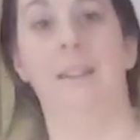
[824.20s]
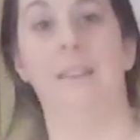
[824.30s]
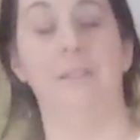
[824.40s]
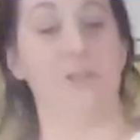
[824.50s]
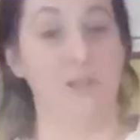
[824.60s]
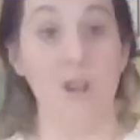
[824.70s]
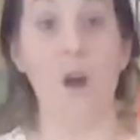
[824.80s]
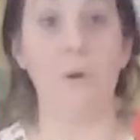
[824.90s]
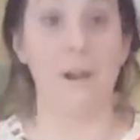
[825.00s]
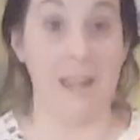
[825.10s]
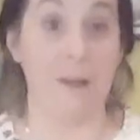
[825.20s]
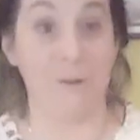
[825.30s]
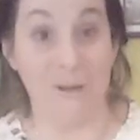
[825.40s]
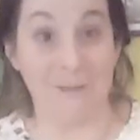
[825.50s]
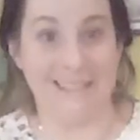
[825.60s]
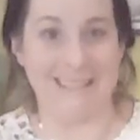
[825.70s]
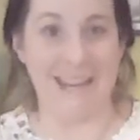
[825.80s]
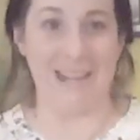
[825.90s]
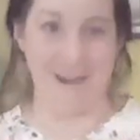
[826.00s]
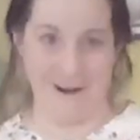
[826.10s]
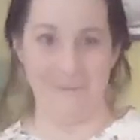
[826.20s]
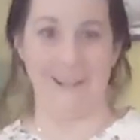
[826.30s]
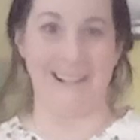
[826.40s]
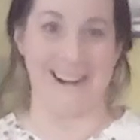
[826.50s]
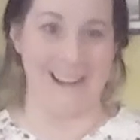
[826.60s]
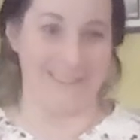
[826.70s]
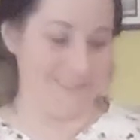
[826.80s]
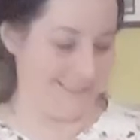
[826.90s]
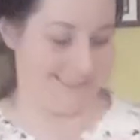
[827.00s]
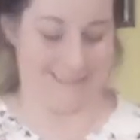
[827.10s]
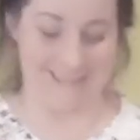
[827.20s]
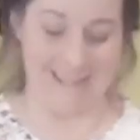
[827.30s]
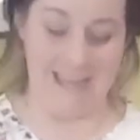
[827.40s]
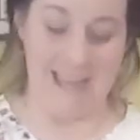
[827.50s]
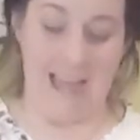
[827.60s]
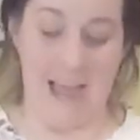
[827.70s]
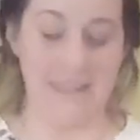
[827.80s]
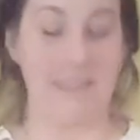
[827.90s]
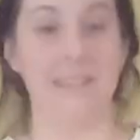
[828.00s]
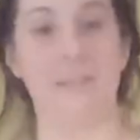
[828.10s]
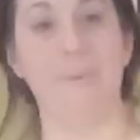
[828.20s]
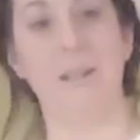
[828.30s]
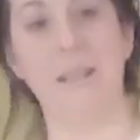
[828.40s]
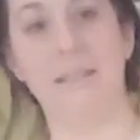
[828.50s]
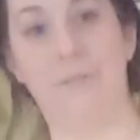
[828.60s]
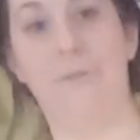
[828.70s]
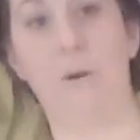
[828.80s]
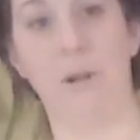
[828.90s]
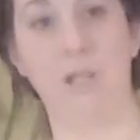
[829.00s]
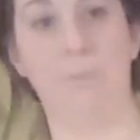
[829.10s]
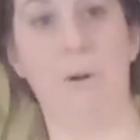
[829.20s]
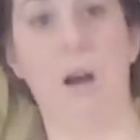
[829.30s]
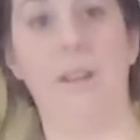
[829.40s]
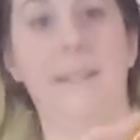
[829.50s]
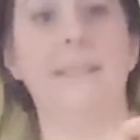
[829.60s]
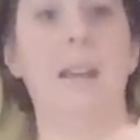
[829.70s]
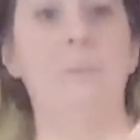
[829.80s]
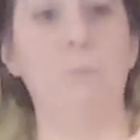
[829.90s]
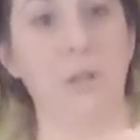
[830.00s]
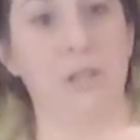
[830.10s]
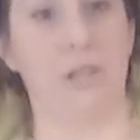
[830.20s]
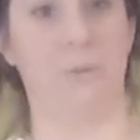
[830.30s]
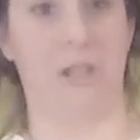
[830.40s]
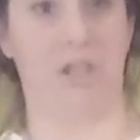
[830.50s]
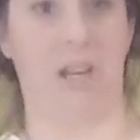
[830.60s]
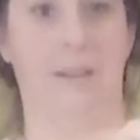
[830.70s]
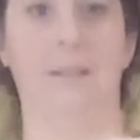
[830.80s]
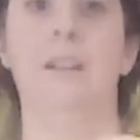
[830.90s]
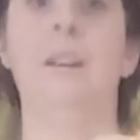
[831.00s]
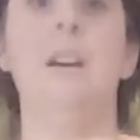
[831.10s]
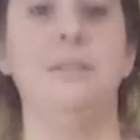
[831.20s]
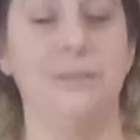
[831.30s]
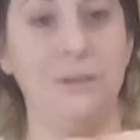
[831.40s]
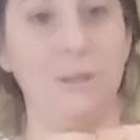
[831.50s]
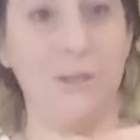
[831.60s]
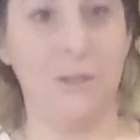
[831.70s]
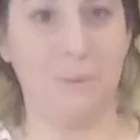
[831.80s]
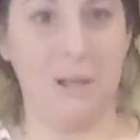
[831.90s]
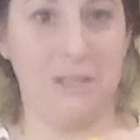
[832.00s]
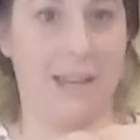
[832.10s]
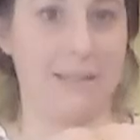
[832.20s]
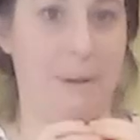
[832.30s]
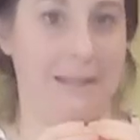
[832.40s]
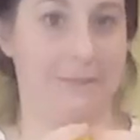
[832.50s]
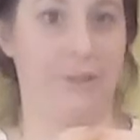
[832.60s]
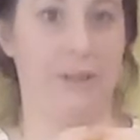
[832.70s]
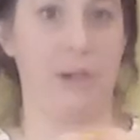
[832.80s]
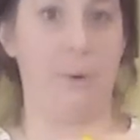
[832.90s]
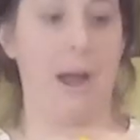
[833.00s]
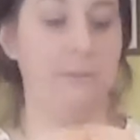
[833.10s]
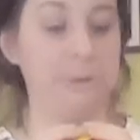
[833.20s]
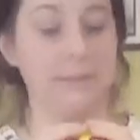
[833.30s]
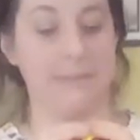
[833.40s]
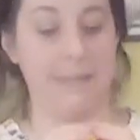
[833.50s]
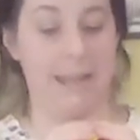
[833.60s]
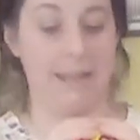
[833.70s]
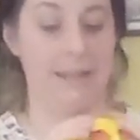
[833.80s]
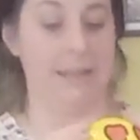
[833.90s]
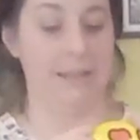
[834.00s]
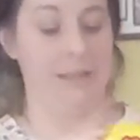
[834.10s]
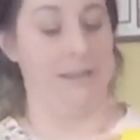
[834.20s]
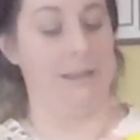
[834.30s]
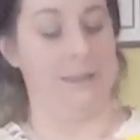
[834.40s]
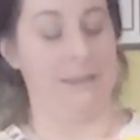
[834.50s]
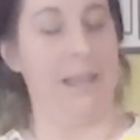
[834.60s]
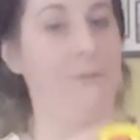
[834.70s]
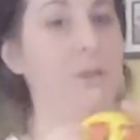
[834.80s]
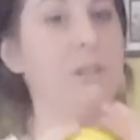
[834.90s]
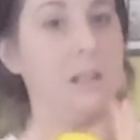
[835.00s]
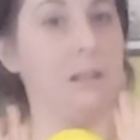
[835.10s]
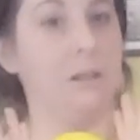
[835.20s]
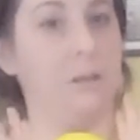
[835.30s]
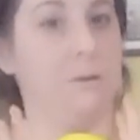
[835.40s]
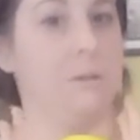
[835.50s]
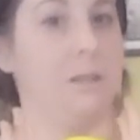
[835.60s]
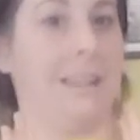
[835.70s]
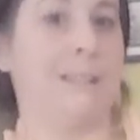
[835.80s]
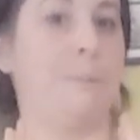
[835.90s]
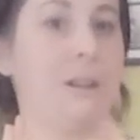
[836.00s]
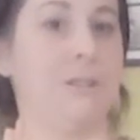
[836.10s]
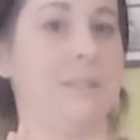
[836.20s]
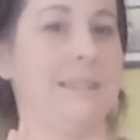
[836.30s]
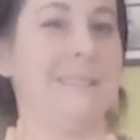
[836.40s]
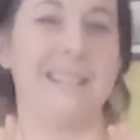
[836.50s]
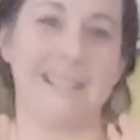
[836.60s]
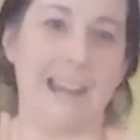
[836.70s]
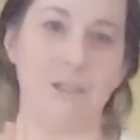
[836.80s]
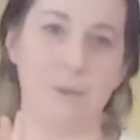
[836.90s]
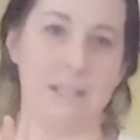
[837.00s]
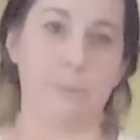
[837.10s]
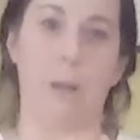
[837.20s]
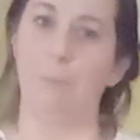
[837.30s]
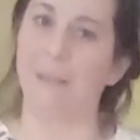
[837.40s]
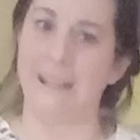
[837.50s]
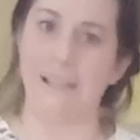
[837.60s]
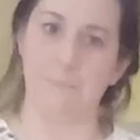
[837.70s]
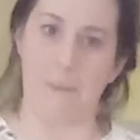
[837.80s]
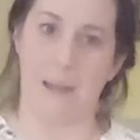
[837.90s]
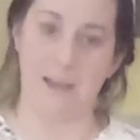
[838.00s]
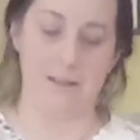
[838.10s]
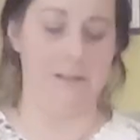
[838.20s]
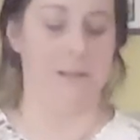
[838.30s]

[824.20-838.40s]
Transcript: There's no way I would use this anywhere else. And then this one is a 4-inch ball that's more squishy. So use what does best for you. I will say that for the glute, especially because I do this while I'm laying in bed,